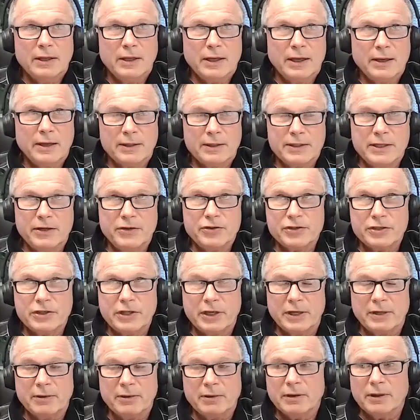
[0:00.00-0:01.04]
It's
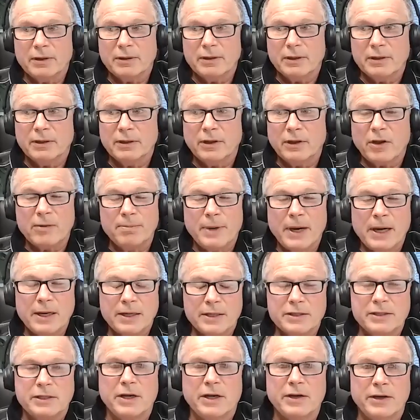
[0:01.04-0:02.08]
interesting. A lot of
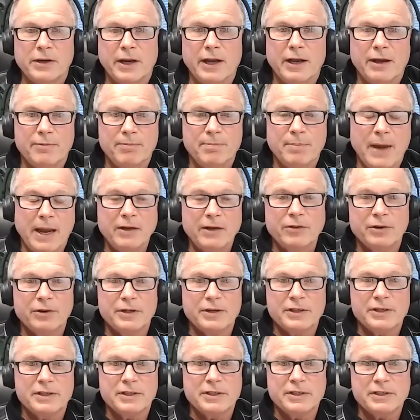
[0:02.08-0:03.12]
bugs don't have
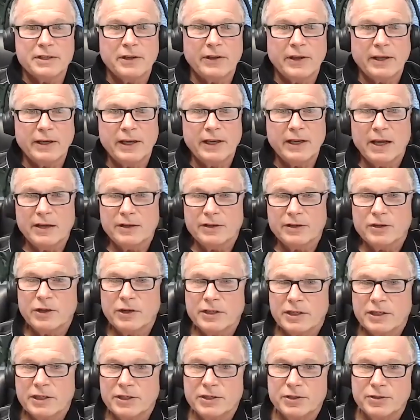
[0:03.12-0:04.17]
pancreases, so they can't
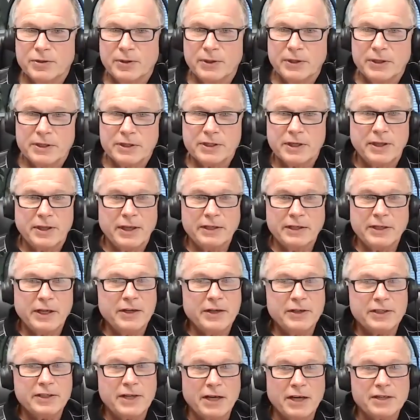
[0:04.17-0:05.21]
digest sugar, so they
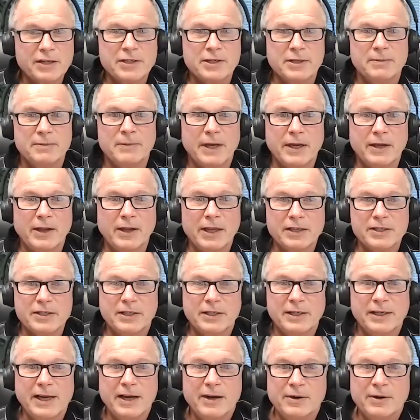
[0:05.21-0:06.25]
don't touch them. They'll
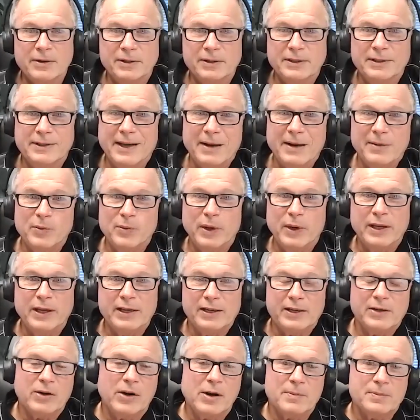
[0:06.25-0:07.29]
actually go and get weaker
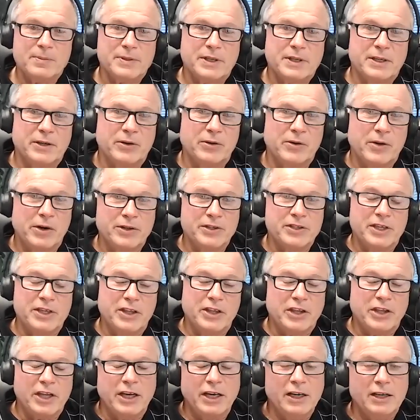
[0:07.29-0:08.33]
crops that are grown
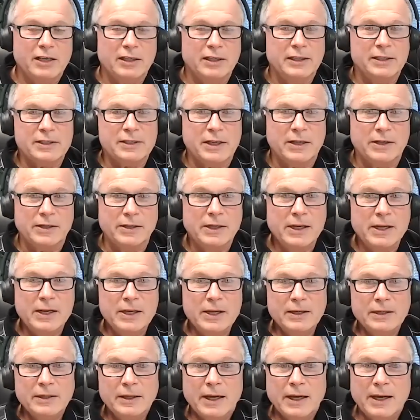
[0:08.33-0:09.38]
synthetically. So
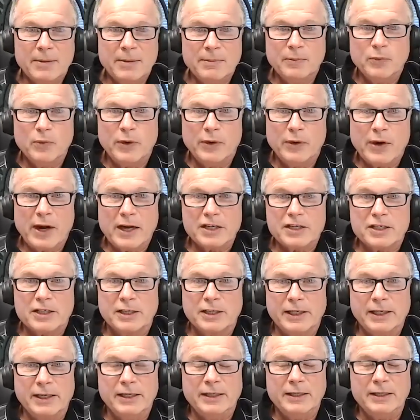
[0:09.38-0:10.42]
we're
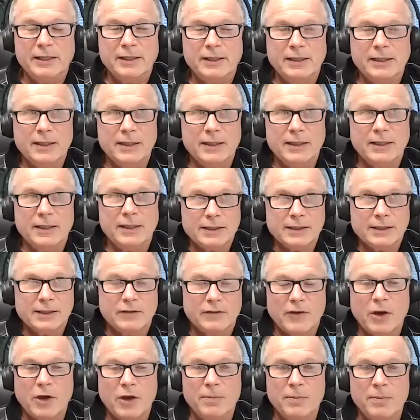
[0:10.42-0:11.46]
actually sort of
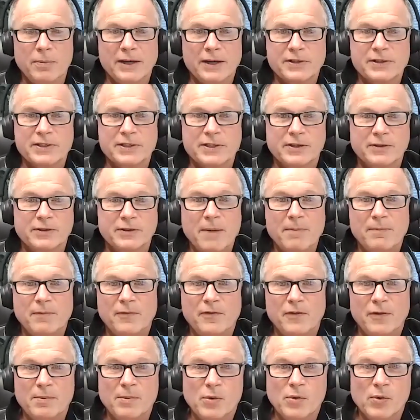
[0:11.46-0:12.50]
opening ourselves up
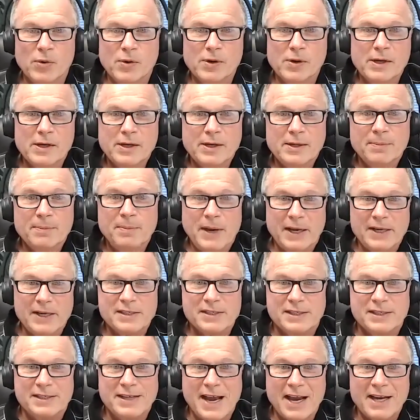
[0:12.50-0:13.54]
for more
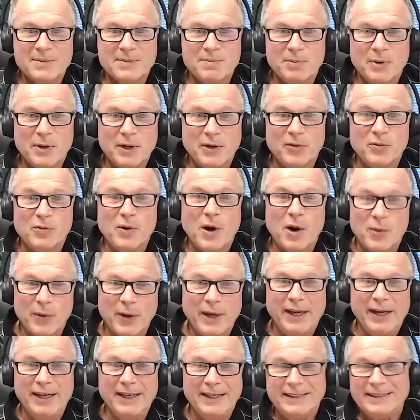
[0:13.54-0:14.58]
pest attacks by
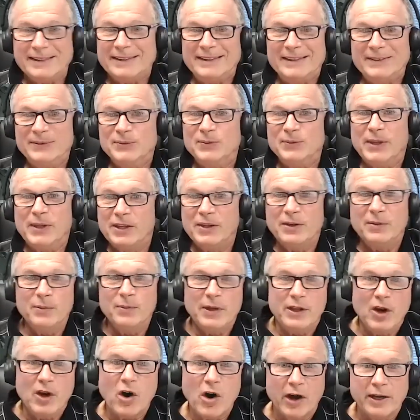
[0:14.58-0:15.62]
growing
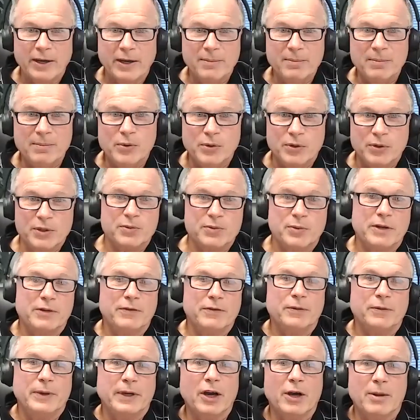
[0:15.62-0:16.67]
with high inputs, where
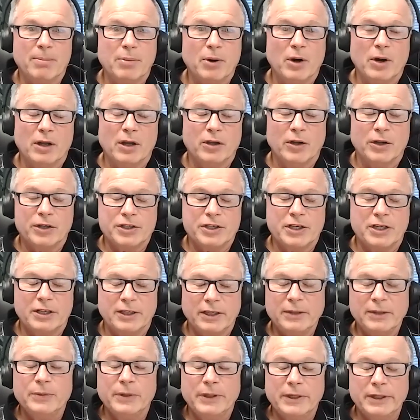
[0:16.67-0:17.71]
if we go
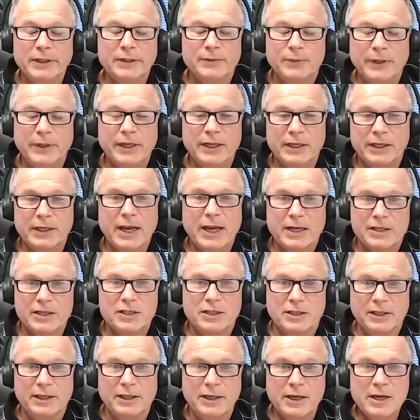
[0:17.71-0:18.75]
biologically, we can
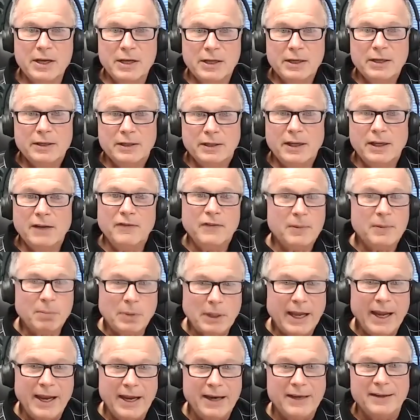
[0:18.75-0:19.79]
actually give the
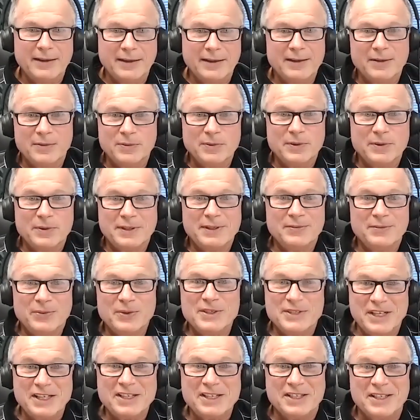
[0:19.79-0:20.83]
plant the
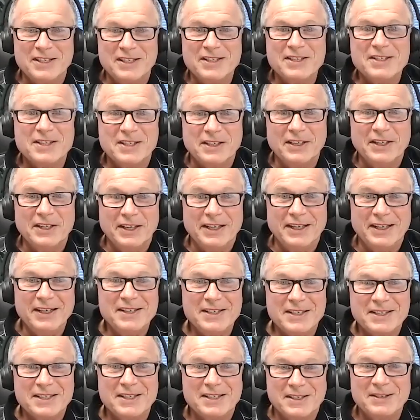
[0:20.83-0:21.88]
resistance it
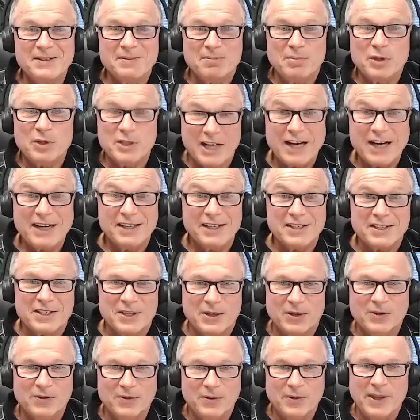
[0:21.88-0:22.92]
needs to protect
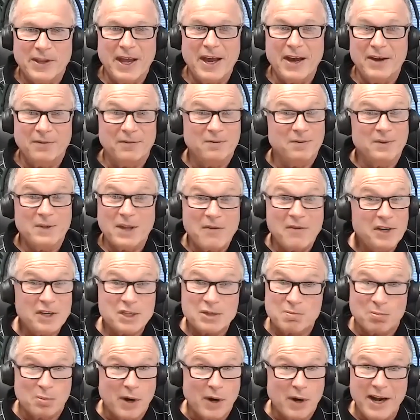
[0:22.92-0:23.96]
itself without having to
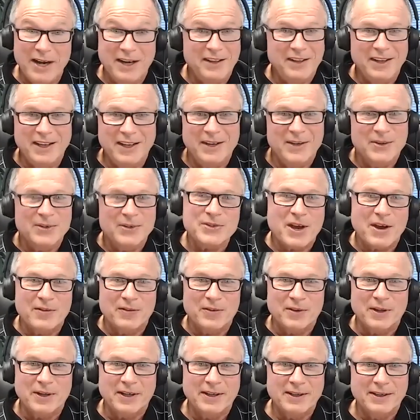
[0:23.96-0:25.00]
spray anything else
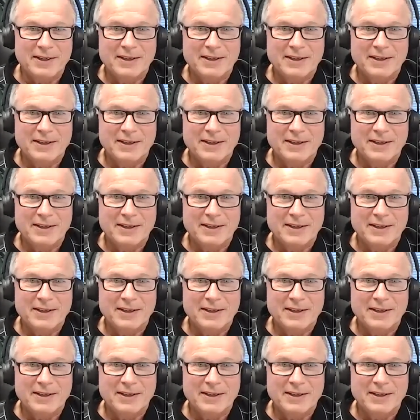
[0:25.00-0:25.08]
over it.